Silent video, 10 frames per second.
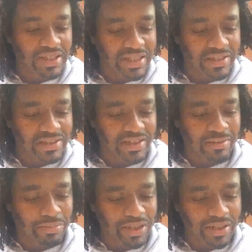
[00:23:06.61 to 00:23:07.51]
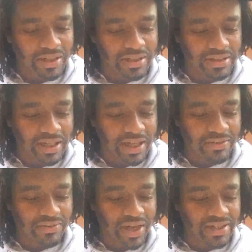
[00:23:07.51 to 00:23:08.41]
years he completed his
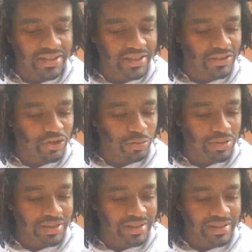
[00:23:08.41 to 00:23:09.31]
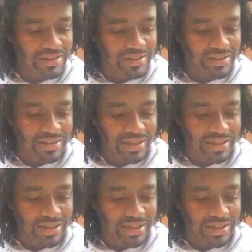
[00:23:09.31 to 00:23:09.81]
life, 19 jubilees